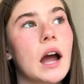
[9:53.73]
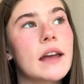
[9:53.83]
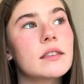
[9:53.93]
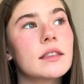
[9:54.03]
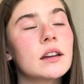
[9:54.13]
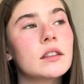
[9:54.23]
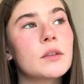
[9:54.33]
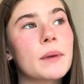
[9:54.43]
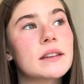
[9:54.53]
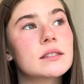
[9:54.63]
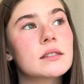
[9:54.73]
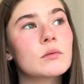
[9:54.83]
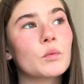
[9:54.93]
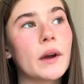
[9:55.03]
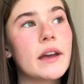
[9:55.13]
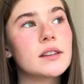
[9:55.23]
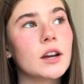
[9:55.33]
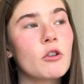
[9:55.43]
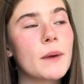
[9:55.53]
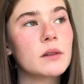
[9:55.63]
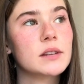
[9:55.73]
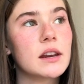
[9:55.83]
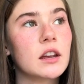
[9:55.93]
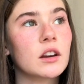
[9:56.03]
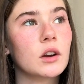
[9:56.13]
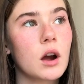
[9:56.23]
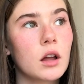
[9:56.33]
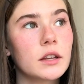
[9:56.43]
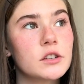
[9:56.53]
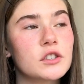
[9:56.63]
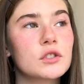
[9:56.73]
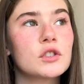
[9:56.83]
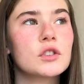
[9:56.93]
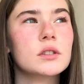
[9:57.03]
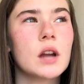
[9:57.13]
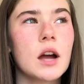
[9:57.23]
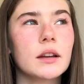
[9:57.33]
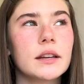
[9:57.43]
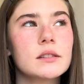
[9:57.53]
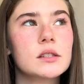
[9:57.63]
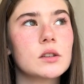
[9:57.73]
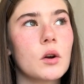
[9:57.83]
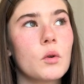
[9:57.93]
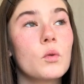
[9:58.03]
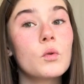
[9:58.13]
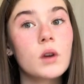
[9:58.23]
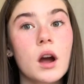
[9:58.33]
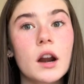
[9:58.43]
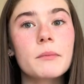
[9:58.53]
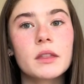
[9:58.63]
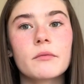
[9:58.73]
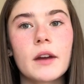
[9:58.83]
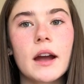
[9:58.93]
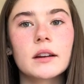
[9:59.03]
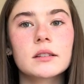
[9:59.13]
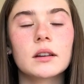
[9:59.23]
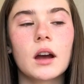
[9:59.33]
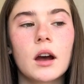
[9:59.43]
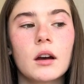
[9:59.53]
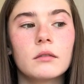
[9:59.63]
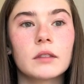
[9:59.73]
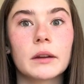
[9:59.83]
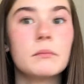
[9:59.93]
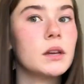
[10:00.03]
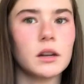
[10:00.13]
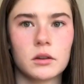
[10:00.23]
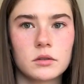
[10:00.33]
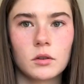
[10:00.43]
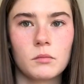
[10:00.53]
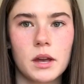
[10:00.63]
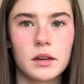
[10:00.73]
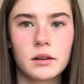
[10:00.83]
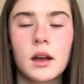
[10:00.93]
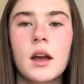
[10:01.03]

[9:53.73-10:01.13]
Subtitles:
I think the best way to go about dating in college is to just not get so caught up in the fact of like meeting your soulmate.